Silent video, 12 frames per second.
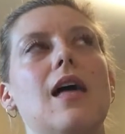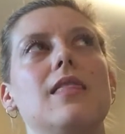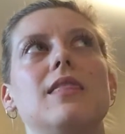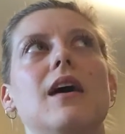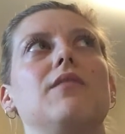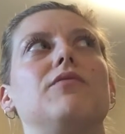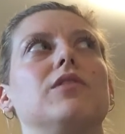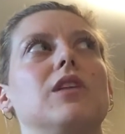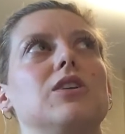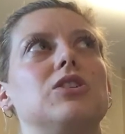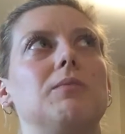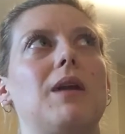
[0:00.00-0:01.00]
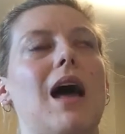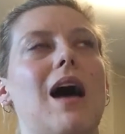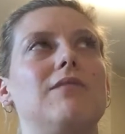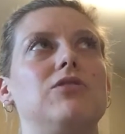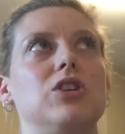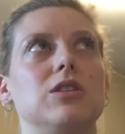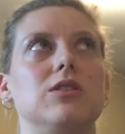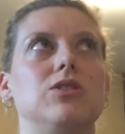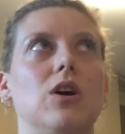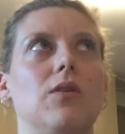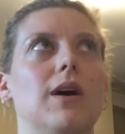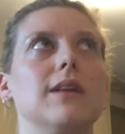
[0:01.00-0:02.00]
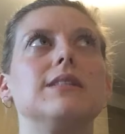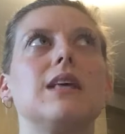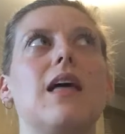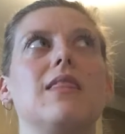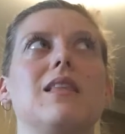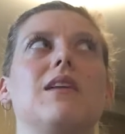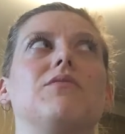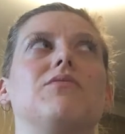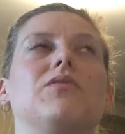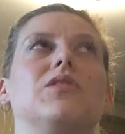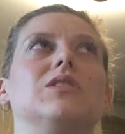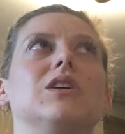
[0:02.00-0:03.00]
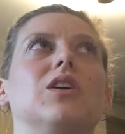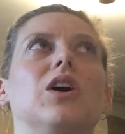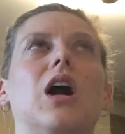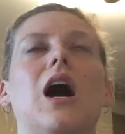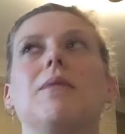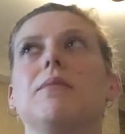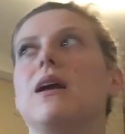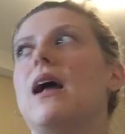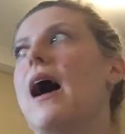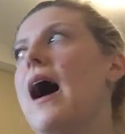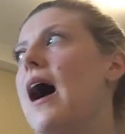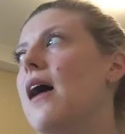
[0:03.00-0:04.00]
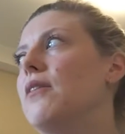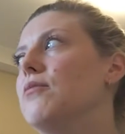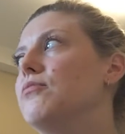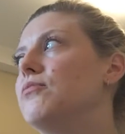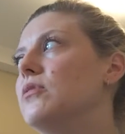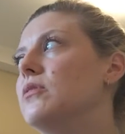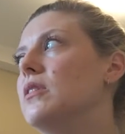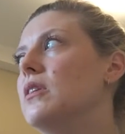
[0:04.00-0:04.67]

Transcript: and then for lunch I'm going to have just donuts, and then for dinner I'm going to have